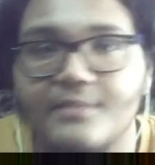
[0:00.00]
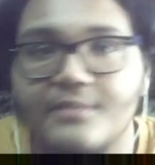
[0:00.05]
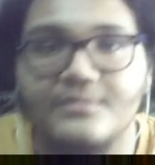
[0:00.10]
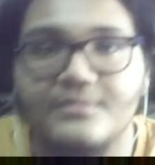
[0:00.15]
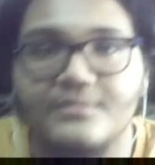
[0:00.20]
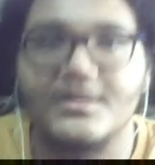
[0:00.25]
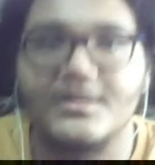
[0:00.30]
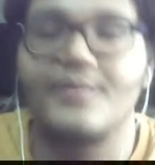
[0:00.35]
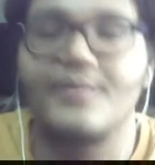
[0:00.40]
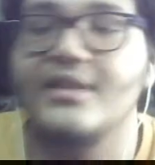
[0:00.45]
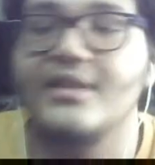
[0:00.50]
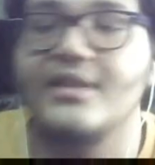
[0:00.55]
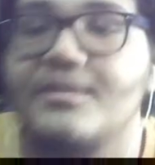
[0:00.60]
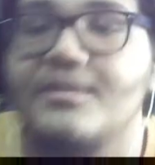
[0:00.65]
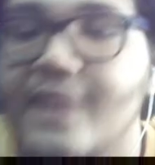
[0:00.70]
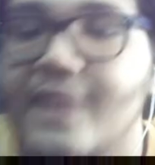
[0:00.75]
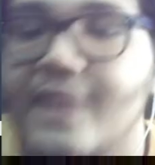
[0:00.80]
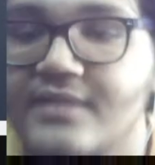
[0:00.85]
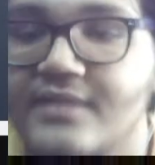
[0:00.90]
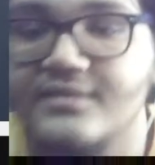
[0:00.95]
skipping
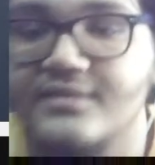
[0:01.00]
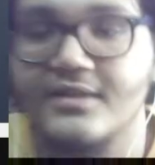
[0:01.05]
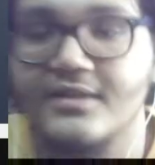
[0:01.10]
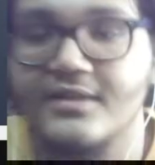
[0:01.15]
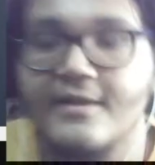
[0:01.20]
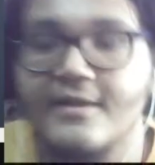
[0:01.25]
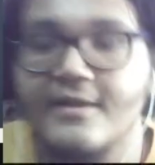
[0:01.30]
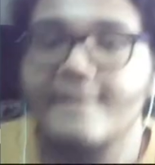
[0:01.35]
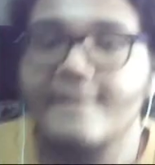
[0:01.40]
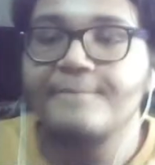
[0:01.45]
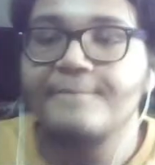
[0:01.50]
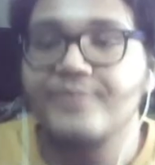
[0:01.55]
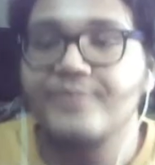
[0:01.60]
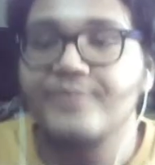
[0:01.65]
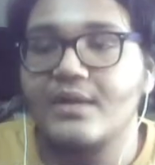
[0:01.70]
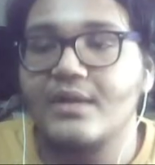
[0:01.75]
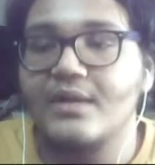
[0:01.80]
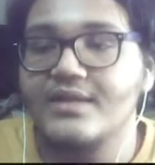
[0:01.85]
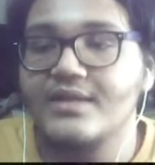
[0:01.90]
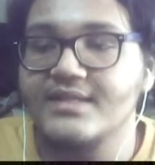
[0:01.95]
that part.
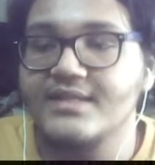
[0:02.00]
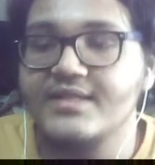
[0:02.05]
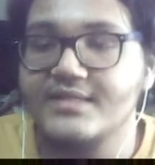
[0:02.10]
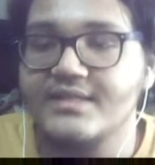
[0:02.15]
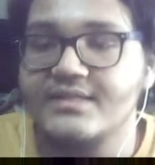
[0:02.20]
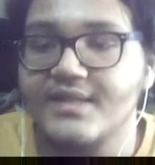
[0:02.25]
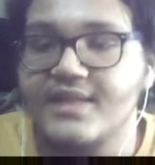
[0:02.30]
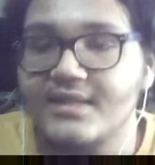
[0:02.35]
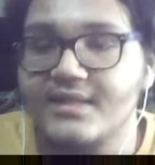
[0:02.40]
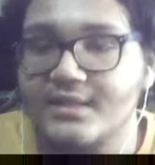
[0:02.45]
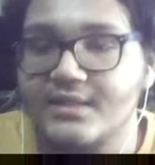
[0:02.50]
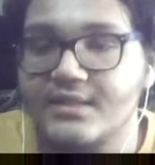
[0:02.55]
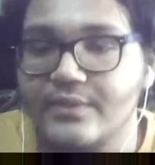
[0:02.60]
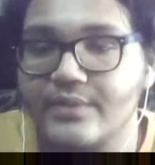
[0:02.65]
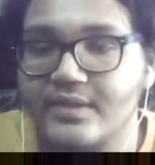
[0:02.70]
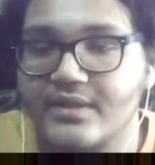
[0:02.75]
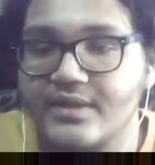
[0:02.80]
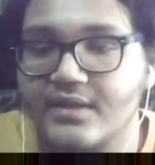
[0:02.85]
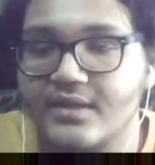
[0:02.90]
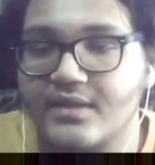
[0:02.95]
Now let's get started
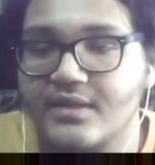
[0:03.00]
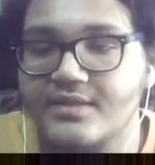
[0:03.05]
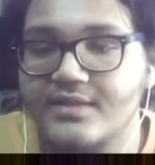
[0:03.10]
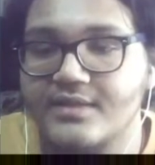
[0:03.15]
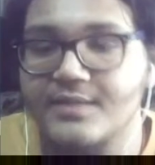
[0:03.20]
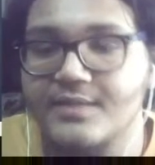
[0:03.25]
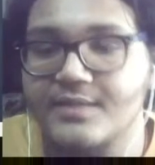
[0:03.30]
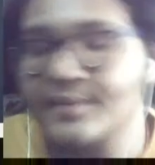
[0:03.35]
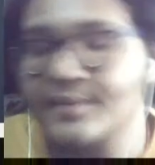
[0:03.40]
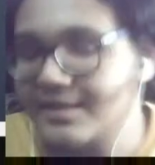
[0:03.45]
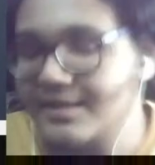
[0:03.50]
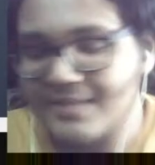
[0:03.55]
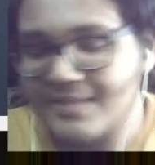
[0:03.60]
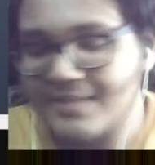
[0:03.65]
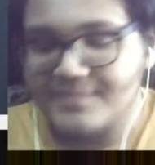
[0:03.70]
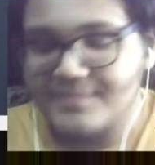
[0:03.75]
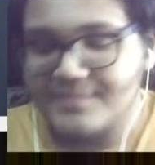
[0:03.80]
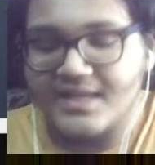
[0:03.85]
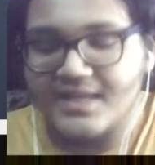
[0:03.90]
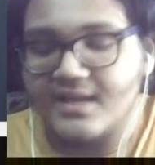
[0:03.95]
with the simple
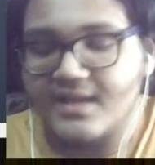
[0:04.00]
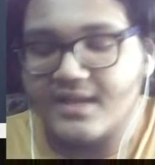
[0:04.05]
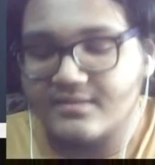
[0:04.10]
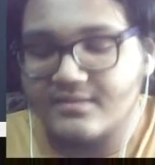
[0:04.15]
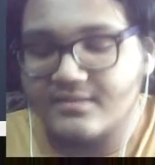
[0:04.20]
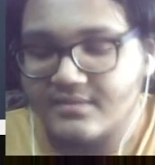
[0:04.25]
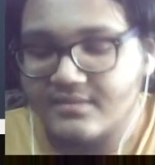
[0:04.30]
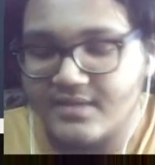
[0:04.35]
Nmap scan.